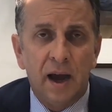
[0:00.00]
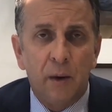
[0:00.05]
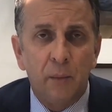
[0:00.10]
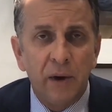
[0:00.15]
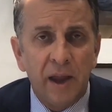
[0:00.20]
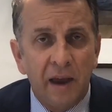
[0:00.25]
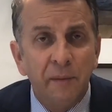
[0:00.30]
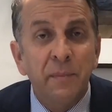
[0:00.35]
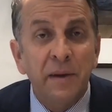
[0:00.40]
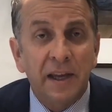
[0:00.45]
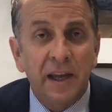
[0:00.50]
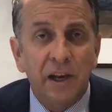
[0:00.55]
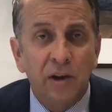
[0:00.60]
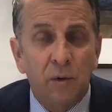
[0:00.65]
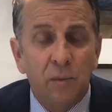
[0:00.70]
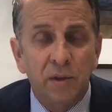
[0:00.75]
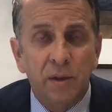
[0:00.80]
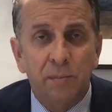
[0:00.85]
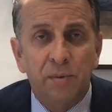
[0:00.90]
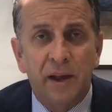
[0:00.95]
We have been getting
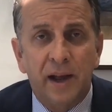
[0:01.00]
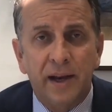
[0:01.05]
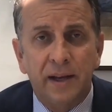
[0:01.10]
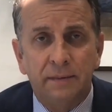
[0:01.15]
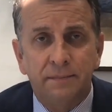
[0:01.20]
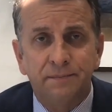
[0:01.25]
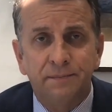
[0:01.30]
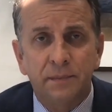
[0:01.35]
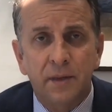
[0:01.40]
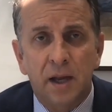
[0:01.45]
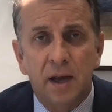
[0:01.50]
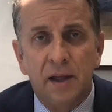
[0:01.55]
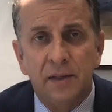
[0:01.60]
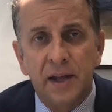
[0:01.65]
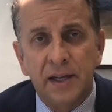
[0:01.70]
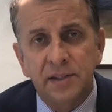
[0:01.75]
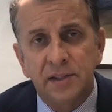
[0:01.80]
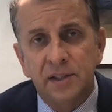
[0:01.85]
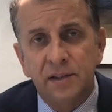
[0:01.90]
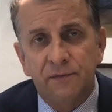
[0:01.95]
on with the planning.
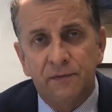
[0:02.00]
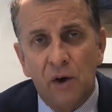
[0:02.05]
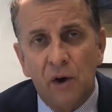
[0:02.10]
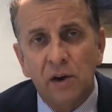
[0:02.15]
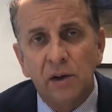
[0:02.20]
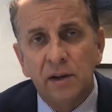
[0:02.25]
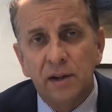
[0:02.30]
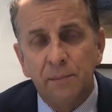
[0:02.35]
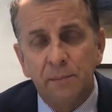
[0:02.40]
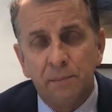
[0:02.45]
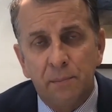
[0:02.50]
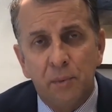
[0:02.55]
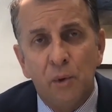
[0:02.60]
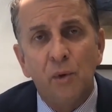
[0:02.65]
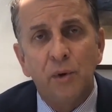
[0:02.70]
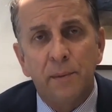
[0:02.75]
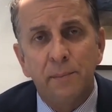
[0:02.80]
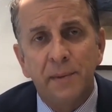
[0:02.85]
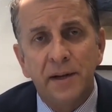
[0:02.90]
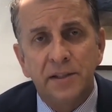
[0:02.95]
That's the vital and
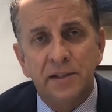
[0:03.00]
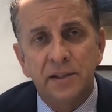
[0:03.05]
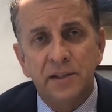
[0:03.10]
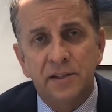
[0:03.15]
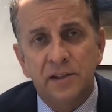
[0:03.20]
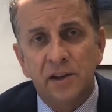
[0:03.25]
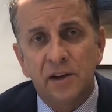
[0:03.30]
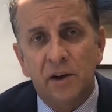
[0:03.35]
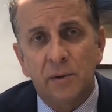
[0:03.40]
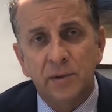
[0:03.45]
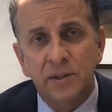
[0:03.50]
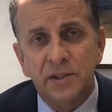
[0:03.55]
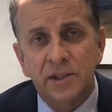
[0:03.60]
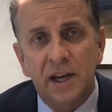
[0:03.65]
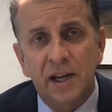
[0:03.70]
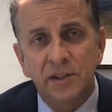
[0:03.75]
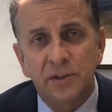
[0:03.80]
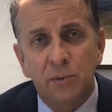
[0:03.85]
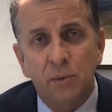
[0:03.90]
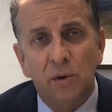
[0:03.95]
important message that I would
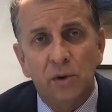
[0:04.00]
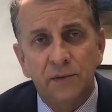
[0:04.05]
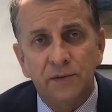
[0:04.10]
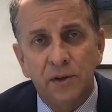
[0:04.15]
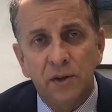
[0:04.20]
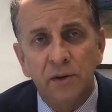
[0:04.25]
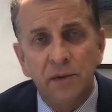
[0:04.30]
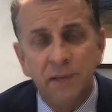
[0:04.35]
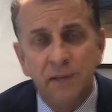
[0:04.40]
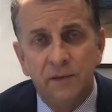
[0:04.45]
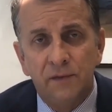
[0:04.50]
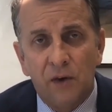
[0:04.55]
say to all of you.